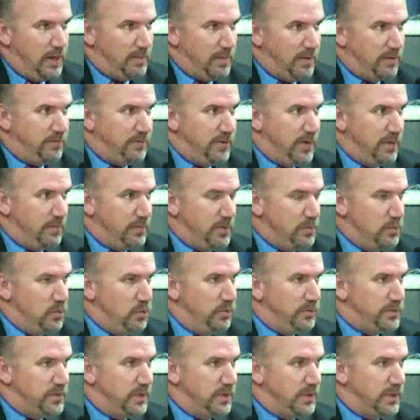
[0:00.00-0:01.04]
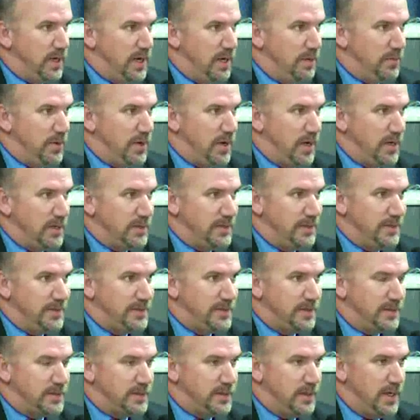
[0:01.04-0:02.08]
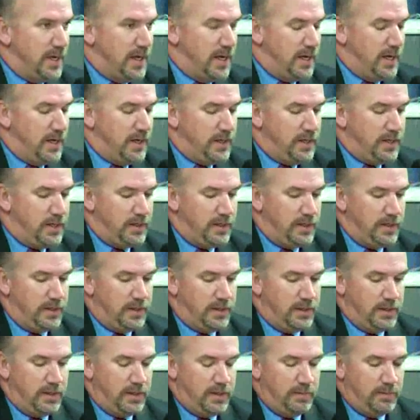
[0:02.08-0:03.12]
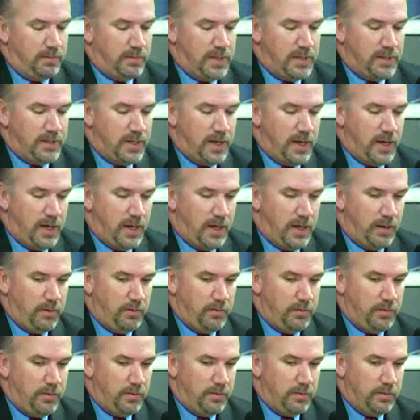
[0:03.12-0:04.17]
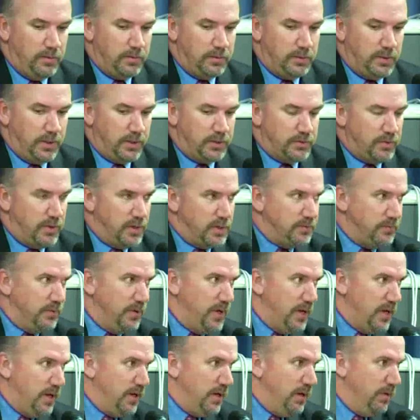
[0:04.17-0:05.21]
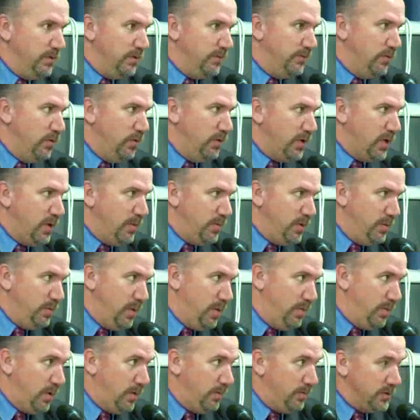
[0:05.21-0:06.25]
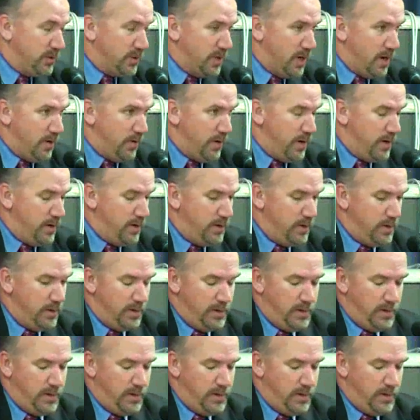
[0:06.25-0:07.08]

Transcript: family moved to the Cape in 1969. My dad got a transfer down here with the phone company. My mom was an RN.